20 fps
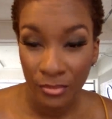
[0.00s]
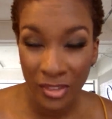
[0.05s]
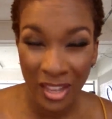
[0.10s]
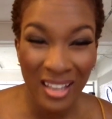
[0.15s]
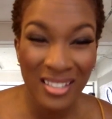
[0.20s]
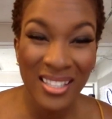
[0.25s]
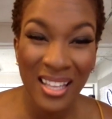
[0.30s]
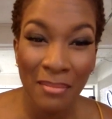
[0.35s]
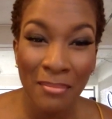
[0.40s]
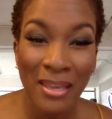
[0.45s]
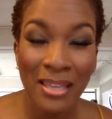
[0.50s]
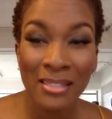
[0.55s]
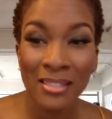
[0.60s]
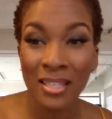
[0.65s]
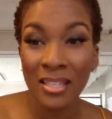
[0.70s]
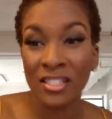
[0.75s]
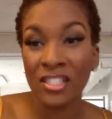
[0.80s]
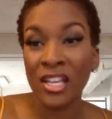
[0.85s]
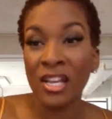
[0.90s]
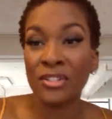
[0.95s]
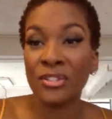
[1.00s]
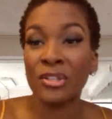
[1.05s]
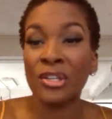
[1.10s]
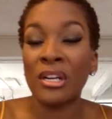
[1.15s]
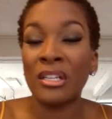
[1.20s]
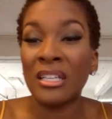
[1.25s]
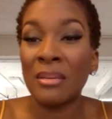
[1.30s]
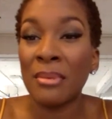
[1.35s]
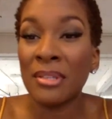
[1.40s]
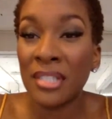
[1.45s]
Does that make sense? Yes or
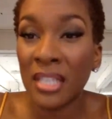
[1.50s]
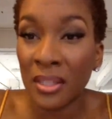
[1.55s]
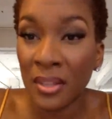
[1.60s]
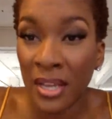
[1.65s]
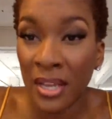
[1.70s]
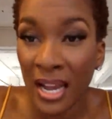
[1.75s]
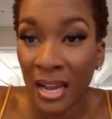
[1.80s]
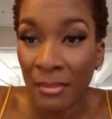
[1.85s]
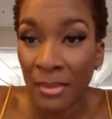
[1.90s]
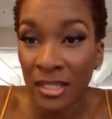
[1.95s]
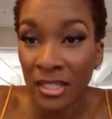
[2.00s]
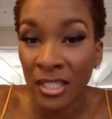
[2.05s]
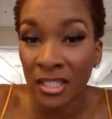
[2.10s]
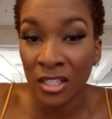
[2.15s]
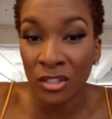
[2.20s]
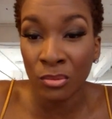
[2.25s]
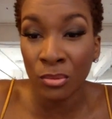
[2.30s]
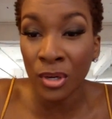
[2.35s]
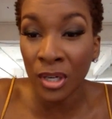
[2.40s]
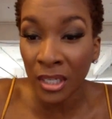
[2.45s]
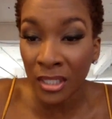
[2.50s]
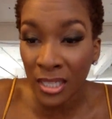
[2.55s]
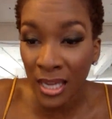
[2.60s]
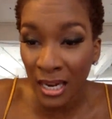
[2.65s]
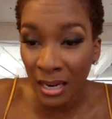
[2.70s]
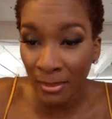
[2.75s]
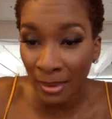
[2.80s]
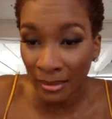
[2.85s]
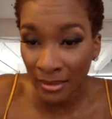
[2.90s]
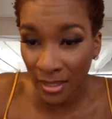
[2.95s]
no? Let me see in the comments, because that's what we're going to
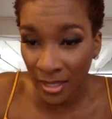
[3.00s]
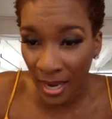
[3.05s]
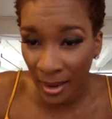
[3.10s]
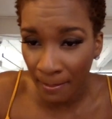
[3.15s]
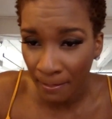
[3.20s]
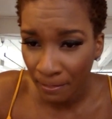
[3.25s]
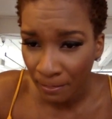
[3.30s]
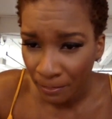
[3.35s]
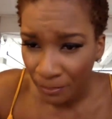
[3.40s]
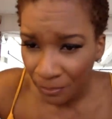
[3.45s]
talk about today.